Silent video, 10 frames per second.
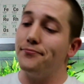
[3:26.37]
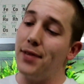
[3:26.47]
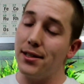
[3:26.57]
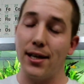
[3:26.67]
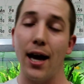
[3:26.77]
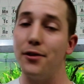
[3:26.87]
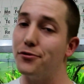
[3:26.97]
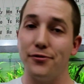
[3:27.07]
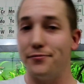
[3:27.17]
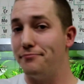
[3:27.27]
that's kind
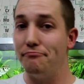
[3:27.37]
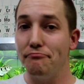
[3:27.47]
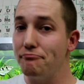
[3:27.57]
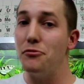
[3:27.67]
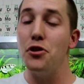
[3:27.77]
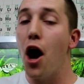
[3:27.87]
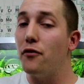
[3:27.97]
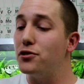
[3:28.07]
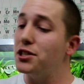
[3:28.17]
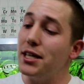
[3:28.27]
of
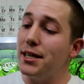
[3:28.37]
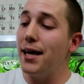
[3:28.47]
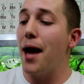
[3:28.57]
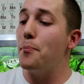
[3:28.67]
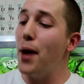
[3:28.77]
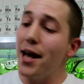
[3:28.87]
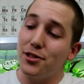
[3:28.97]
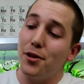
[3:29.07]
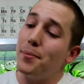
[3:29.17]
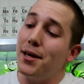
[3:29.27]
novelty at
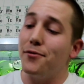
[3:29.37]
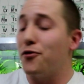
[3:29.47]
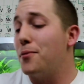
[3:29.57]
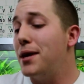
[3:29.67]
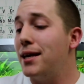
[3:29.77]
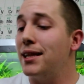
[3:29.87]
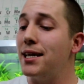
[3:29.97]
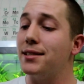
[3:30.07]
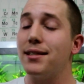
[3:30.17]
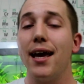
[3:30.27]
best. For me at
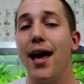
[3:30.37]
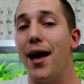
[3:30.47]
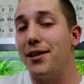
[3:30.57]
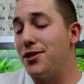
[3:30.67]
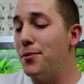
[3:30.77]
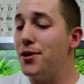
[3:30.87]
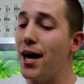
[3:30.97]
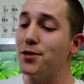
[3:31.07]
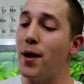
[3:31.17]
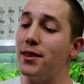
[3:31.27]
least. Some of you
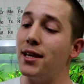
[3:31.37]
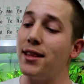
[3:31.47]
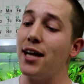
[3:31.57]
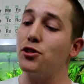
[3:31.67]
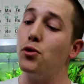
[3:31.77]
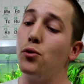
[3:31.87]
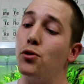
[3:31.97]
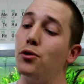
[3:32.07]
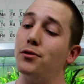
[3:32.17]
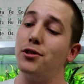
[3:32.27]
guys might think that's
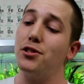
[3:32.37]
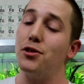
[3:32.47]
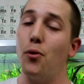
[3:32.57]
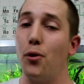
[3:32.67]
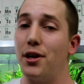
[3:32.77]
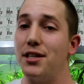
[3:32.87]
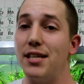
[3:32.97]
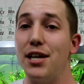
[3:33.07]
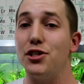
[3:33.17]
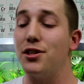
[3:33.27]
cool, just an
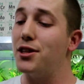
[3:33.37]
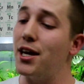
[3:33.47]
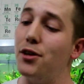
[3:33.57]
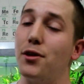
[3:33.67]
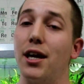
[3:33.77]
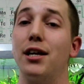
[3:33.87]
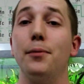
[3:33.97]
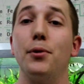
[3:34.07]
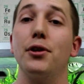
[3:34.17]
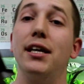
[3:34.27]
organization thing. You can
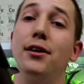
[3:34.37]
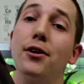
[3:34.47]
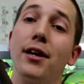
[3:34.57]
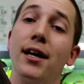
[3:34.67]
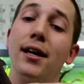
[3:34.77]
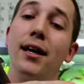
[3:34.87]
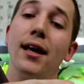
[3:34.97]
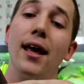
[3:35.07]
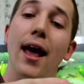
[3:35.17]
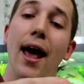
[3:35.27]
clip your heater in
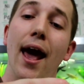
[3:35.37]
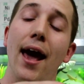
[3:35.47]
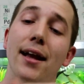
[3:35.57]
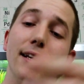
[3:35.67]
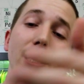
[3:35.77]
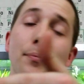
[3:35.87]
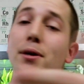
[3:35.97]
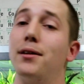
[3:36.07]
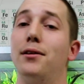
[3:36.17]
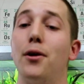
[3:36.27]
and keep
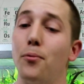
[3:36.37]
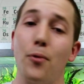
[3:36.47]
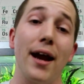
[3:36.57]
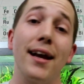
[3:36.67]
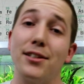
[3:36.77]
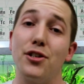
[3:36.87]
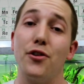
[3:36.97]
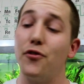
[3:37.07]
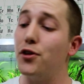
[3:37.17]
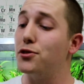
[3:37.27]
it, right next to
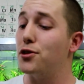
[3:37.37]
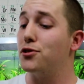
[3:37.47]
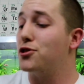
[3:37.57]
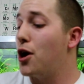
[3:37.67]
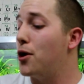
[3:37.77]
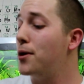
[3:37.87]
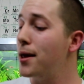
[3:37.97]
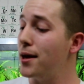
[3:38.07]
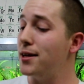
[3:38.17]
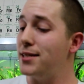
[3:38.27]
your filter. So
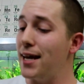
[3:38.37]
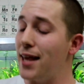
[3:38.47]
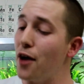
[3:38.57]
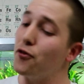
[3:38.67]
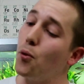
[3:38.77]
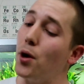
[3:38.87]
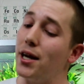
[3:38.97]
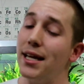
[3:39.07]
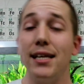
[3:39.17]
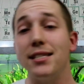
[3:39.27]
take that for what
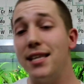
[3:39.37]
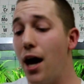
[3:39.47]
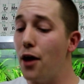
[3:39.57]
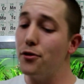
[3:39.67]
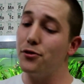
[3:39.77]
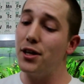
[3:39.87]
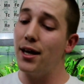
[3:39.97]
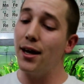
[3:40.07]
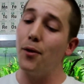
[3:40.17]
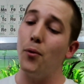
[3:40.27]
it is. The other
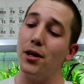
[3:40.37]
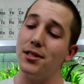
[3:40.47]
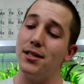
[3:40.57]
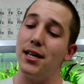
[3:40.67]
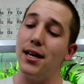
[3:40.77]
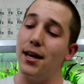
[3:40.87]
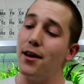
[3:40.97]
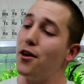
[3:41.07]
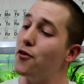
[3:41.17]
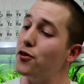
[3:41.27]
thing was the
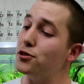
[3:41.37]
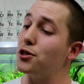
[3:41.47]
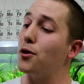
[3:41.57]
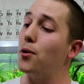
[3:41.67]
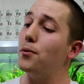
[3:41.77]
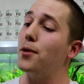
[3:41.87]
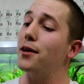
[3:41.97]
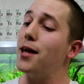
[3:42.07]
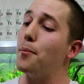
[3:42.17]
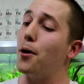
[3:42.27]
filter, well,
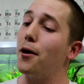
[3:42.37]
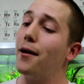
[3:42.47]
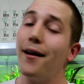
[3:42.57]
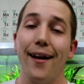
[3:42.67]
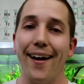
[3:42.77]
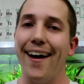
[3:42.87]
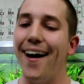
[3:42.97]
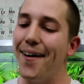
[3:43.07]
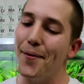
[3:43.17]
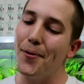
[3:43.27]
not that part,
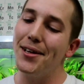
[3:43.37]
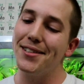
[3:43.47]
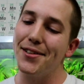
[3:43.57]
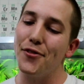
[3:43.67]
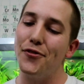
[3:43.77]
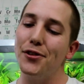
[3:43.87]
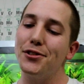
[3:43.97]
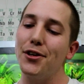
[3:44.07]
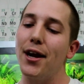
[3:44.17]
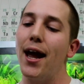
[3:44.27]
was the
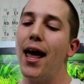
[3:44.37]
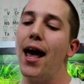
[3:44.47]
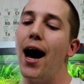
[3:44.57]
filter